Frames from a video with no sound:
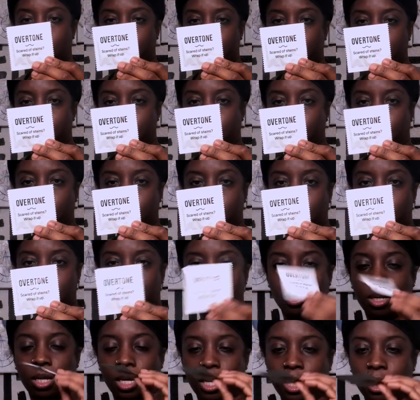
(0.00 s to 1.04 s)

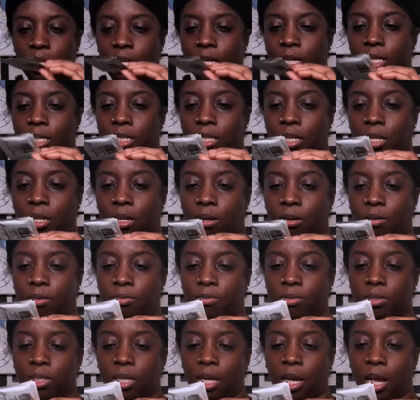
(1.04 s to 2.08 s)
disposable latex
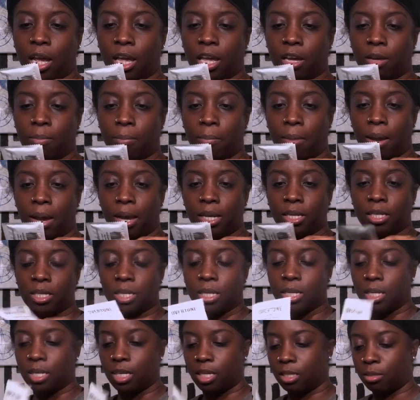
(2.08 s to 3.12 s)
gloves. I imagine
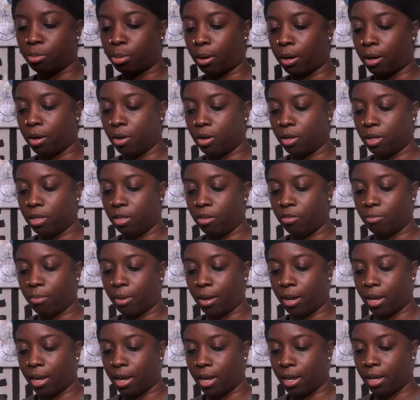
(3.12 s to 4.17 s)
it's probably gonna leave my
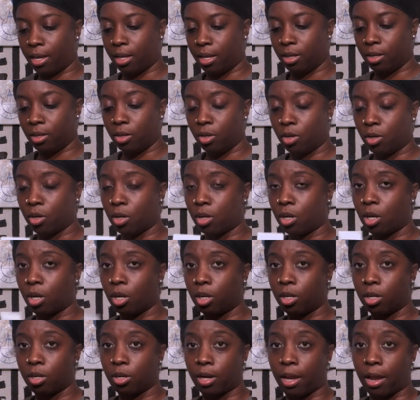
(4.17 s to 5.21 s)
hand a little
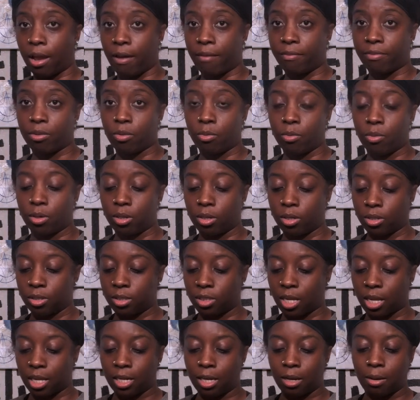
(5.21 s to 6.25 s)
colored afterwards.
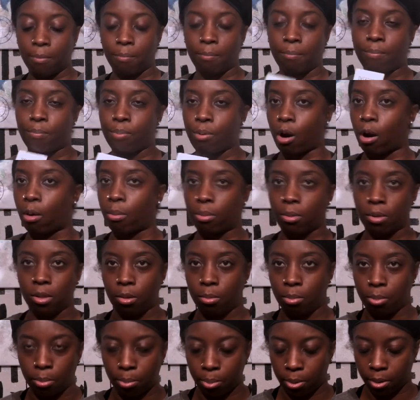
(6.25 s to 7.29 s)
I didn't properly
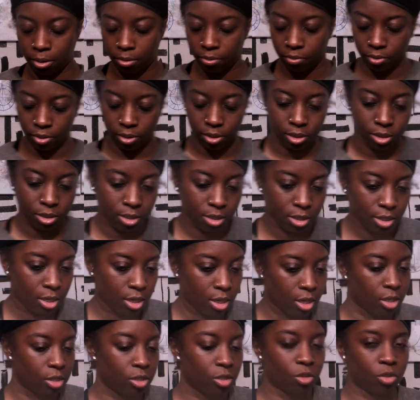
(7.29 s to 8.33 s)
prepare for this,
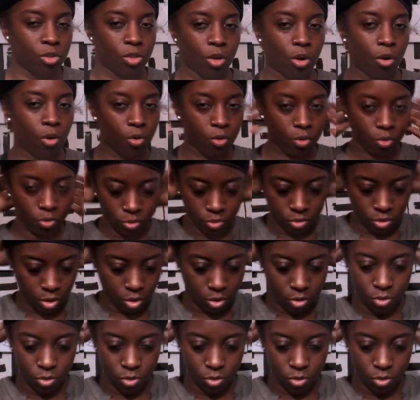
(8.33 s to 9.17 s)
so don't